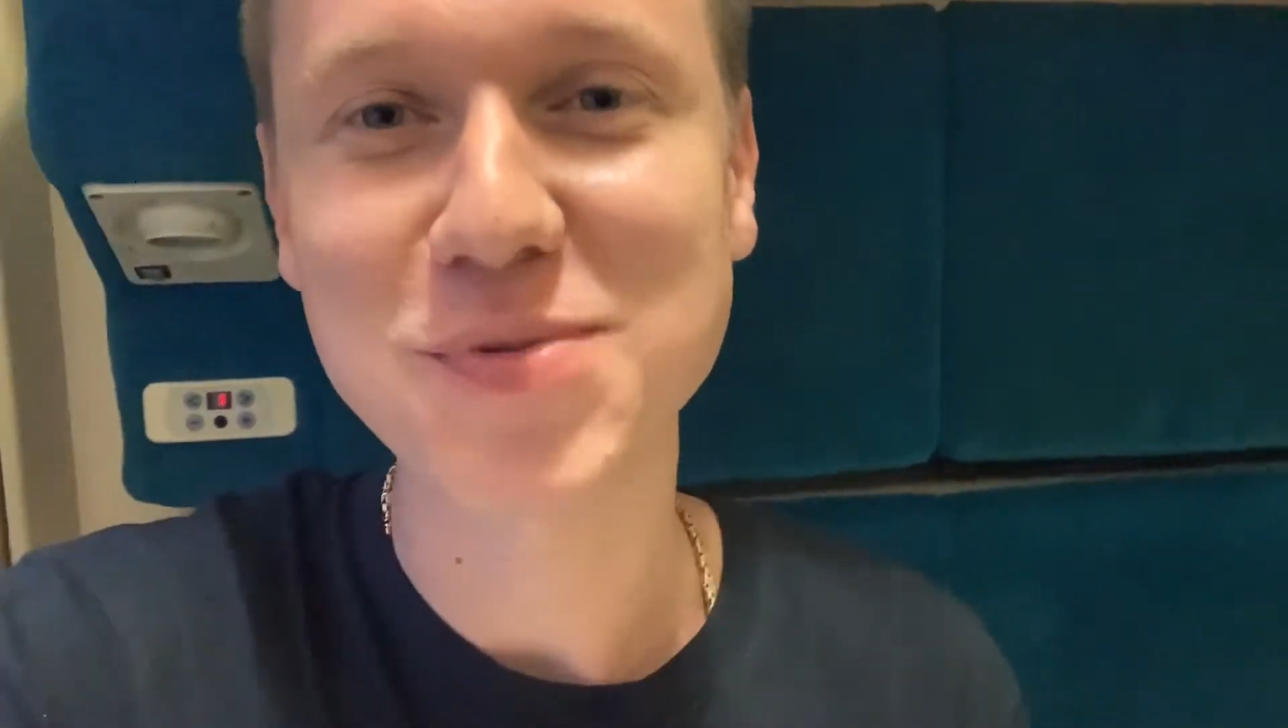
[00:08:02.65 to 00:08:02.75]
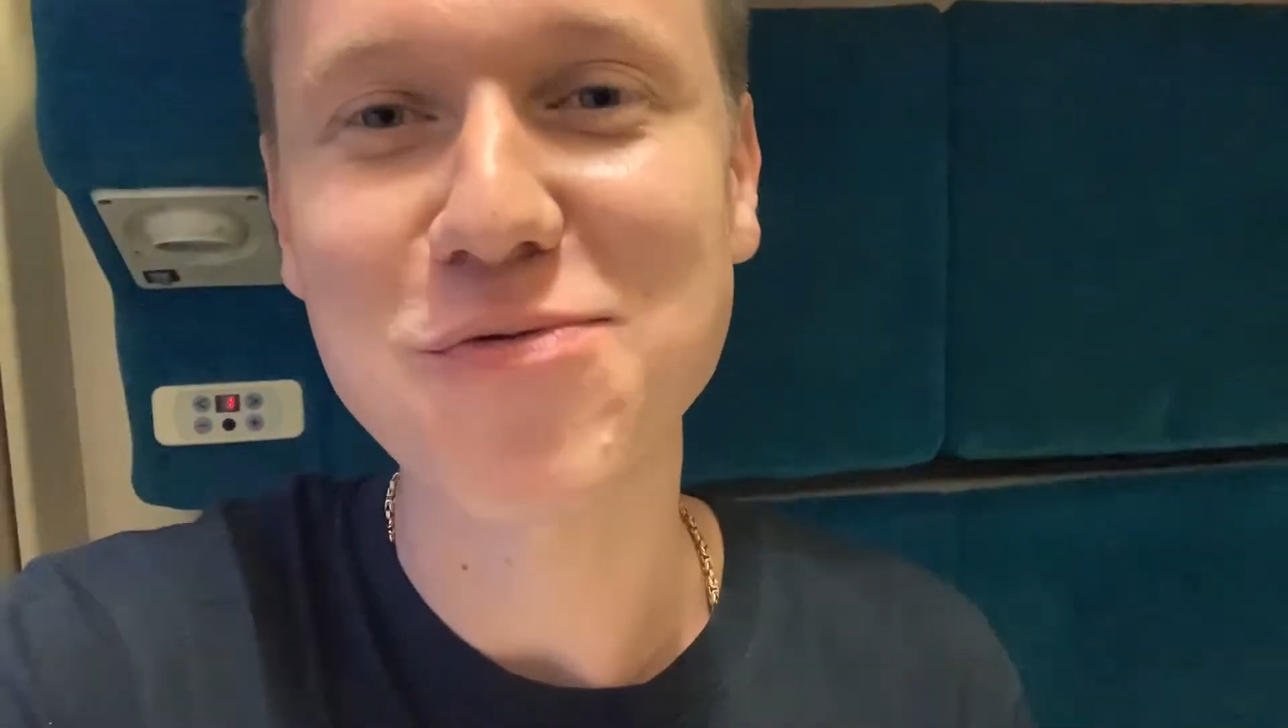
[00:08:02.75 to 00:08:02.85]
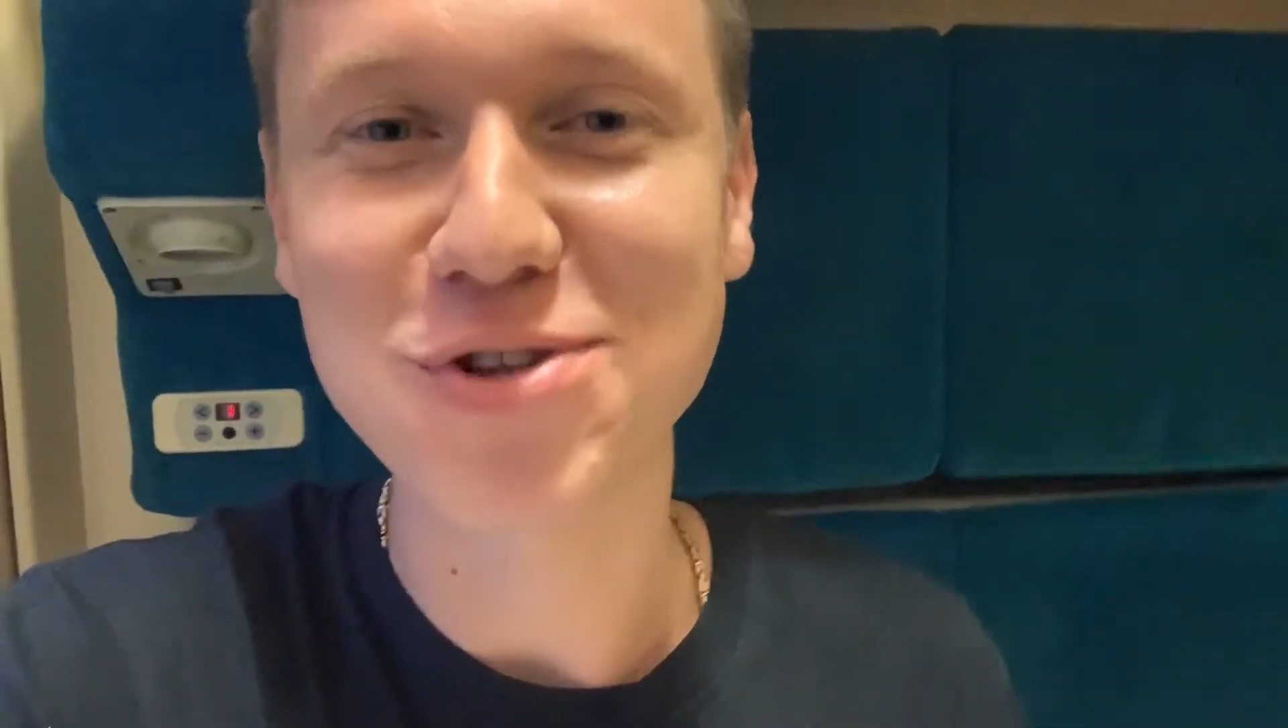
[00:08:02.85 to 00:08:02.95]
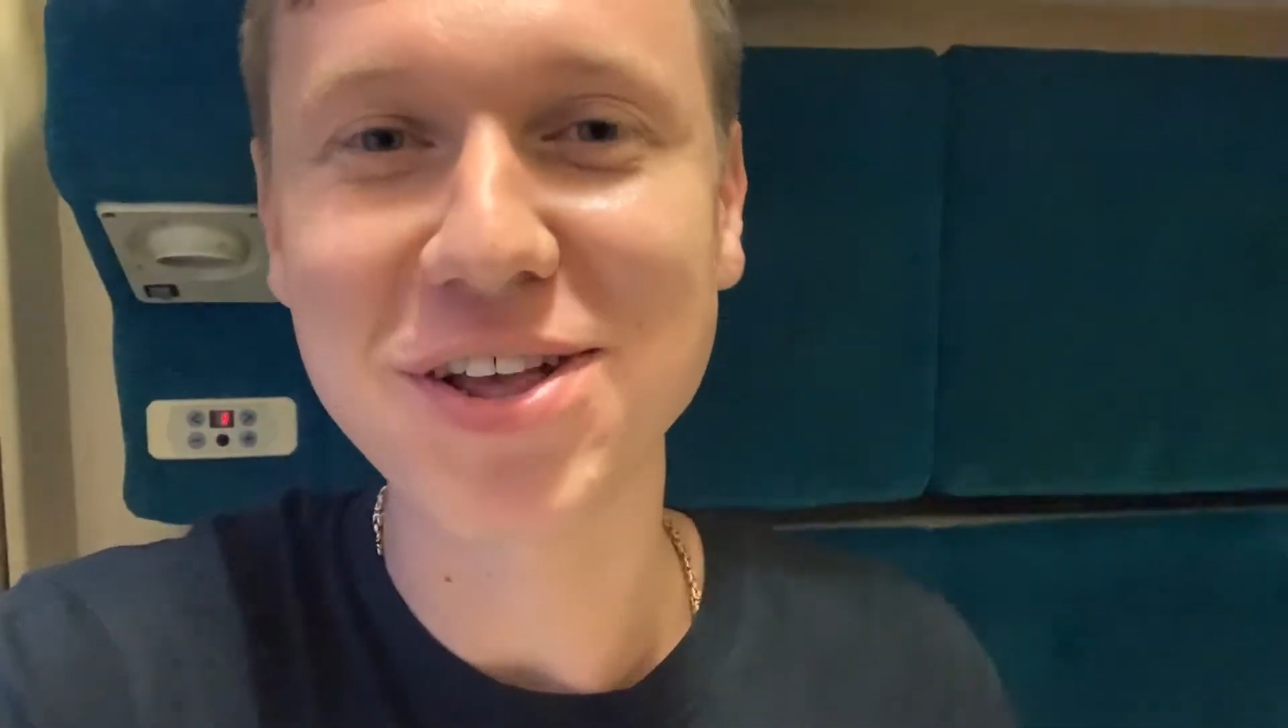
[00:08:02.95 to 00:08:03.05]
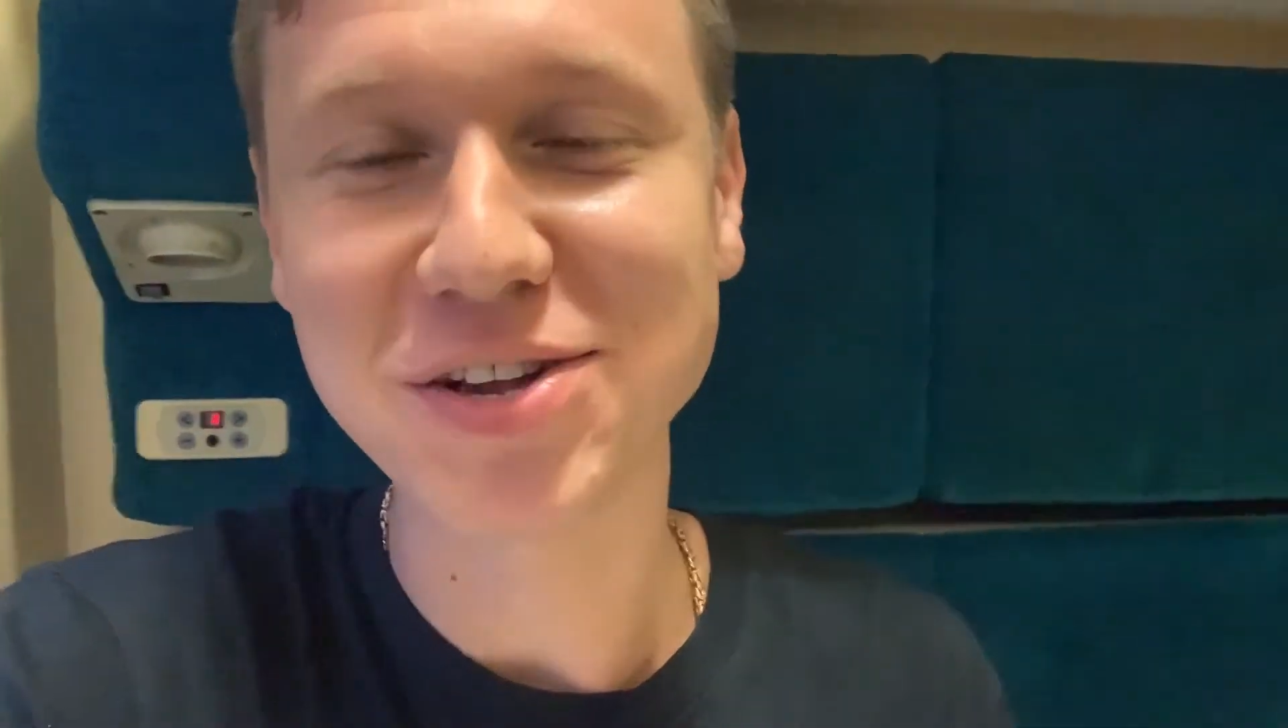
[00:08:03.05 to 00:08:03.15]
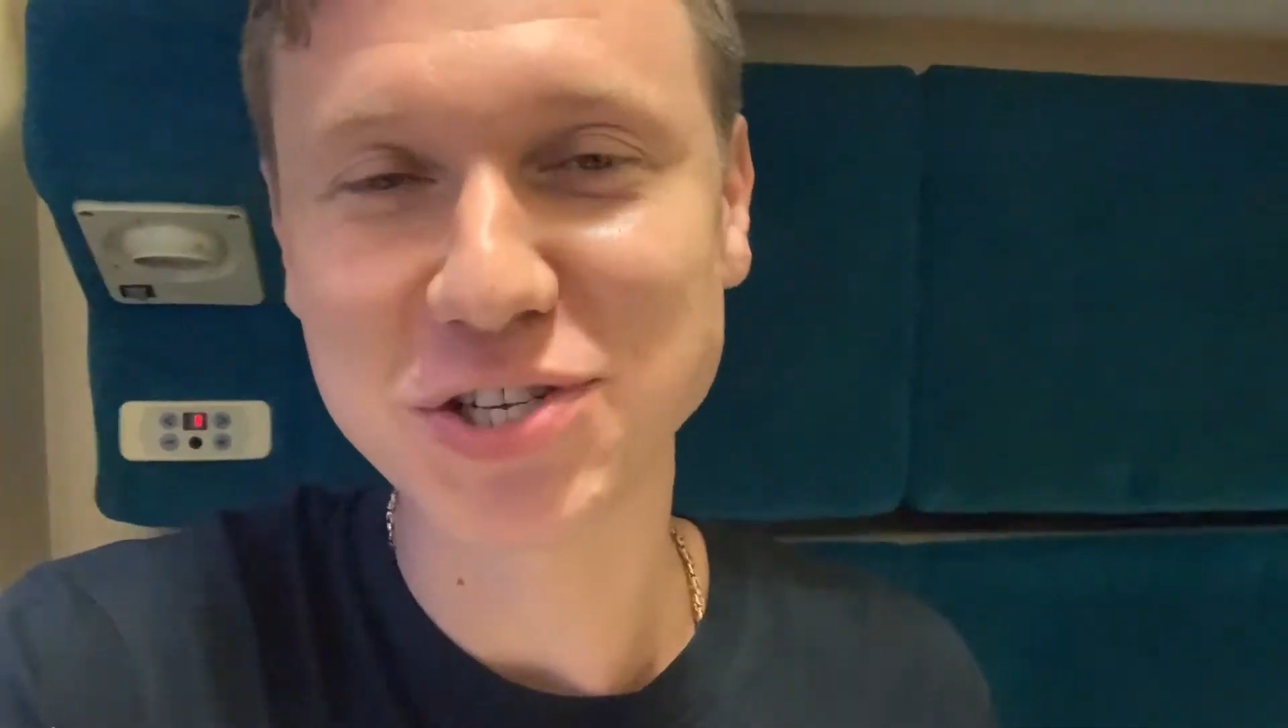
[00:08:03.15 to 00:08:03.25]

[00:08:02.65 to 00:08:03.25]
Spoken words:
for their